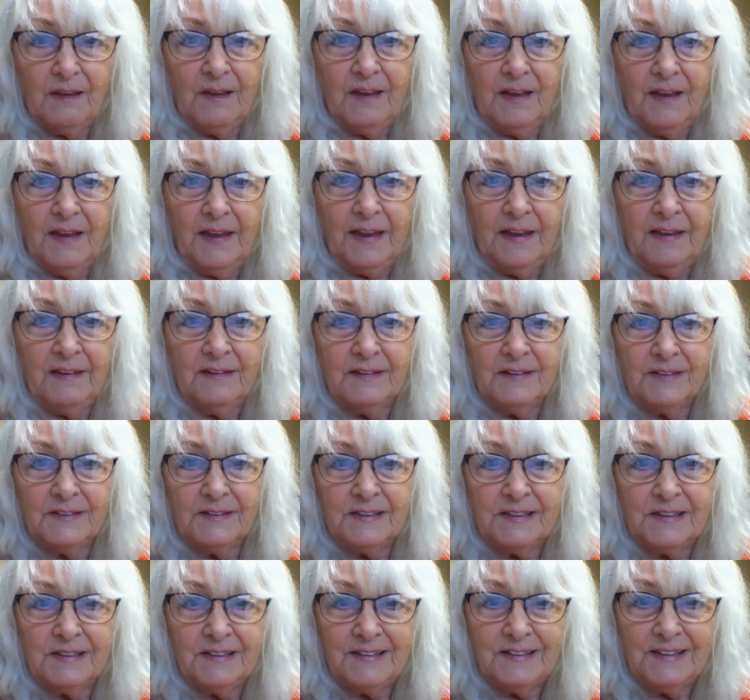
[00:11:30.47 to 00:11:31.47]
And
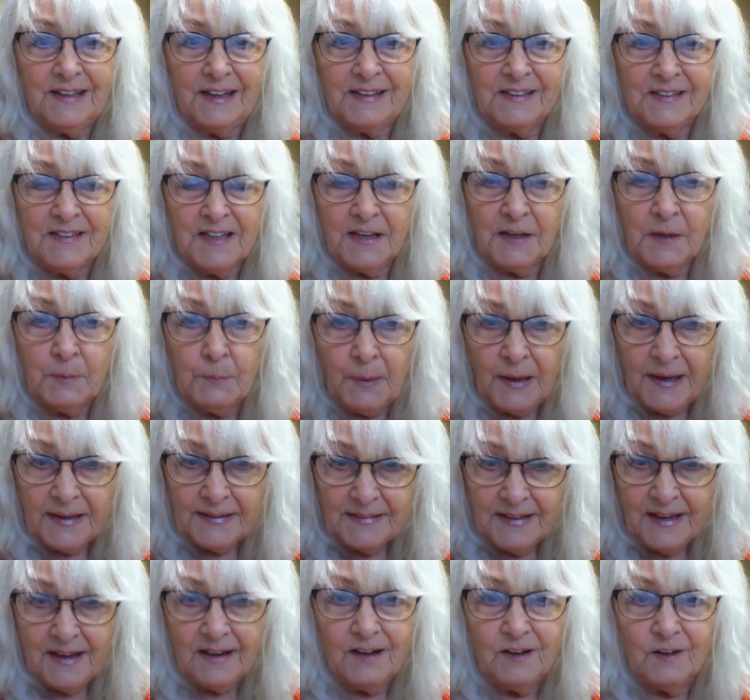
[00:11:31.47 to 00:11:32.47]
I say goodbye
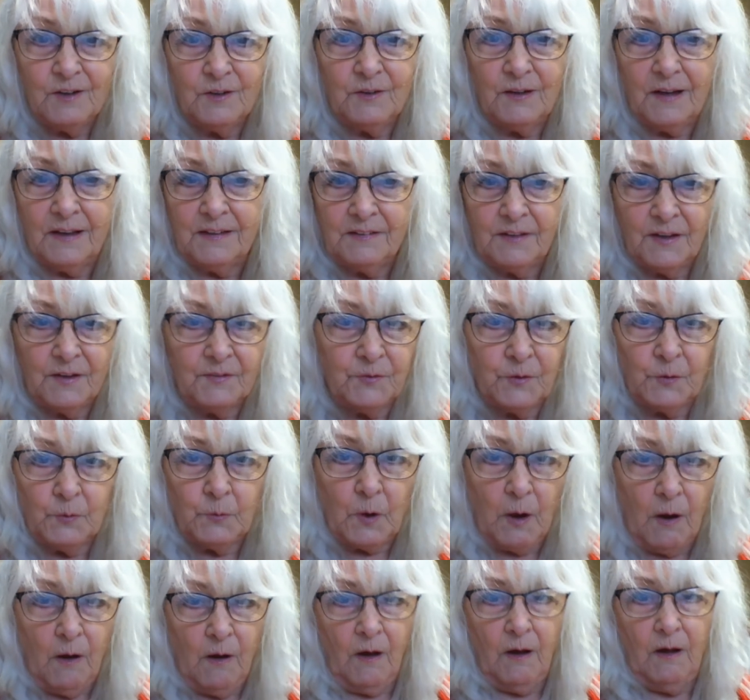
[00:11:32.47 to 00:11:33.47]
now. I love you
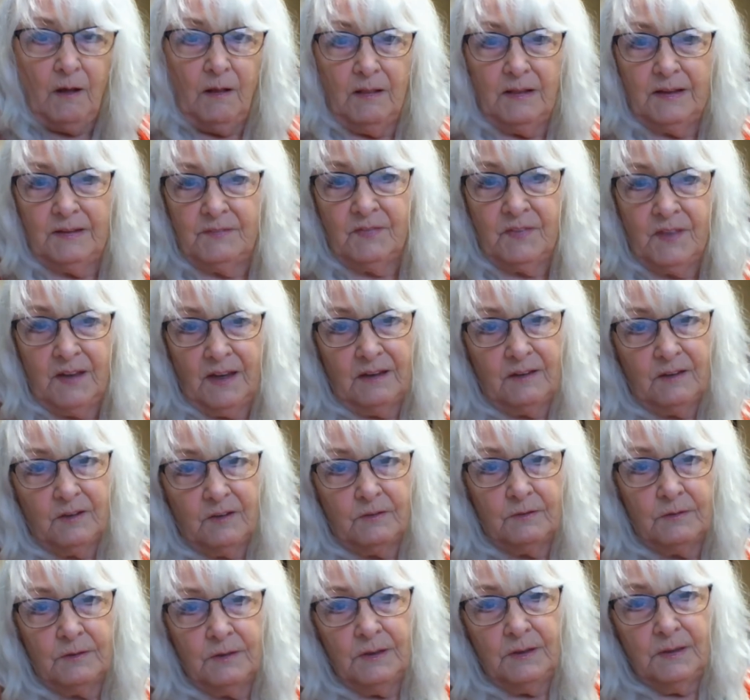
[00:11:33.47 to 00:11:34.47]
all, and thank
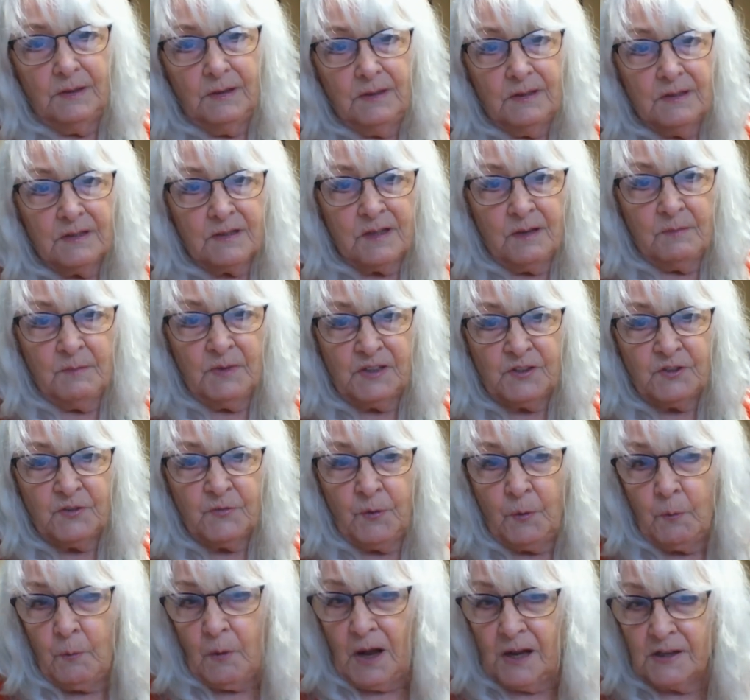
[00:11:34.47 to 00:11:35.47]
you so much
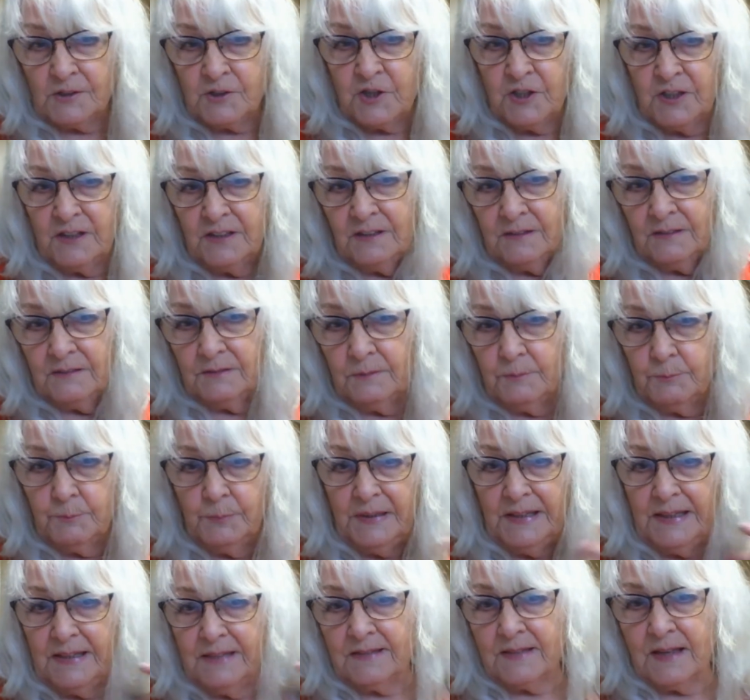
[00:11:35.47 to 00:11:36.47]
for watching, and
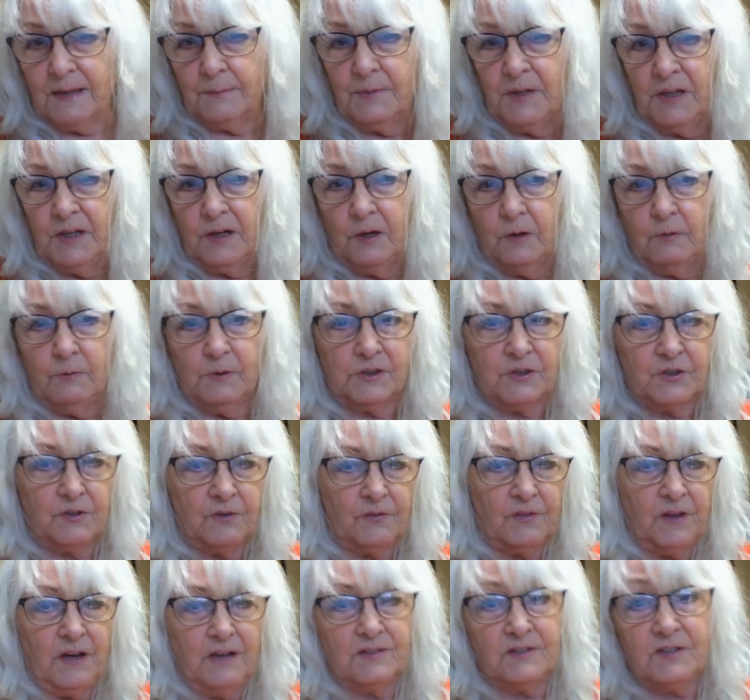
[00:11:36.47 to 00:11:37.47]
please let me know what your
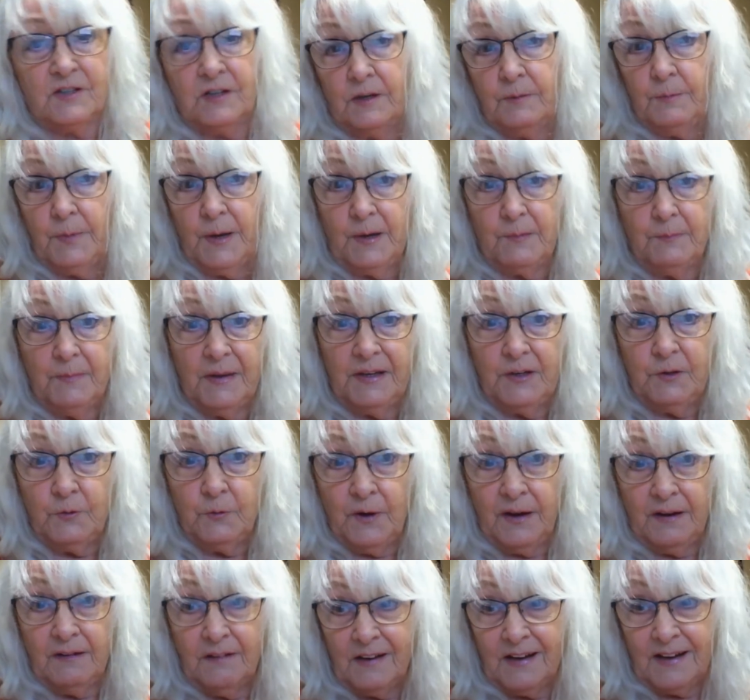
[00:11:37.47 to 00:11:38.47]
thoughts are about my new
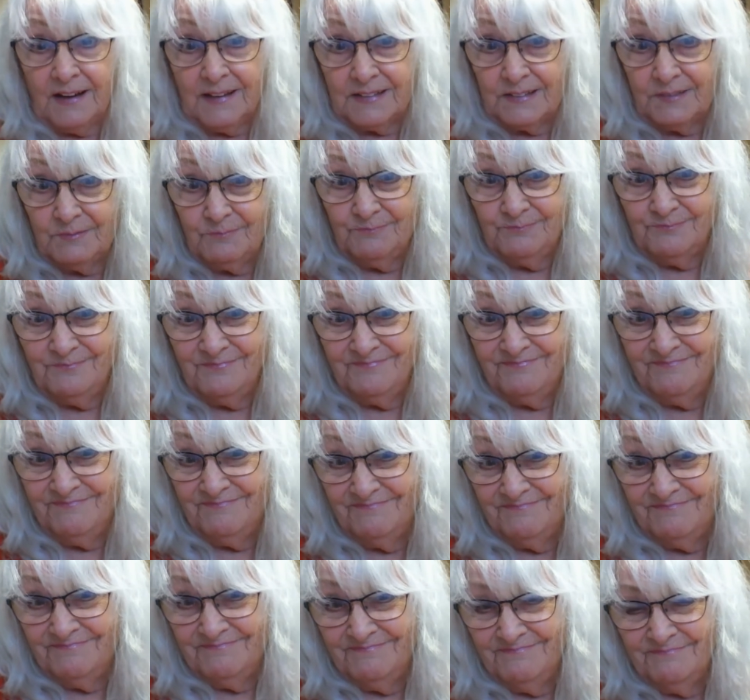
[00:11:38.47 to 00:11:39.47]
haircut.
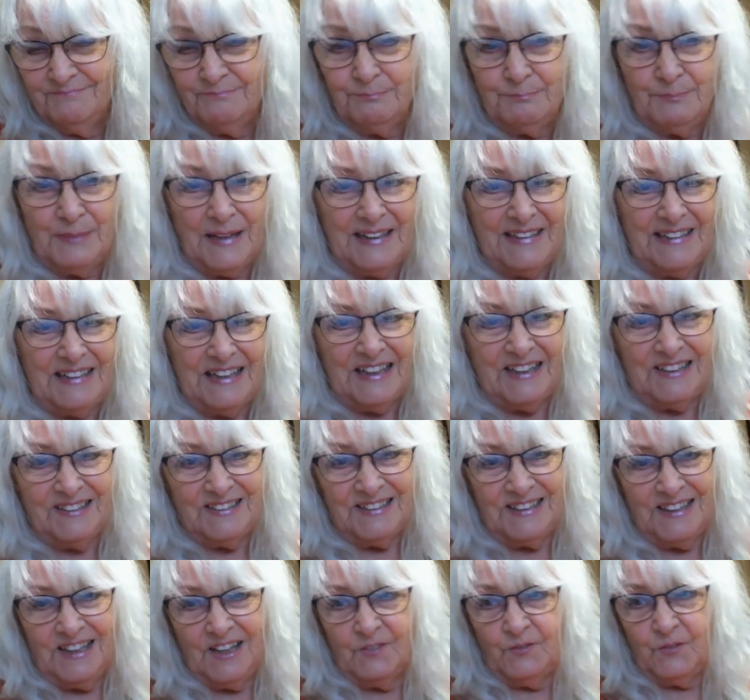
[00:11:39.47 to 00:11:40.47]
Bye now.
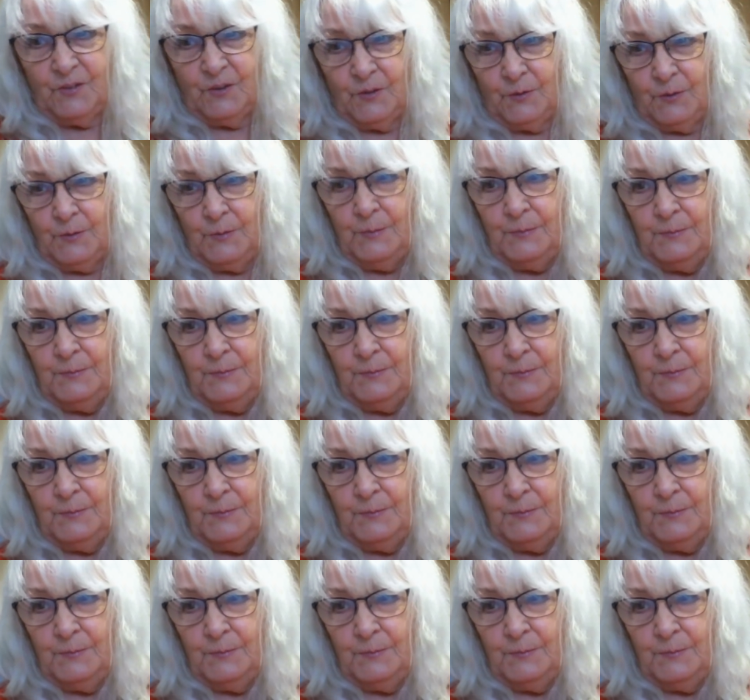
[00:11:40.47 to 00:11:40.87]
Love you.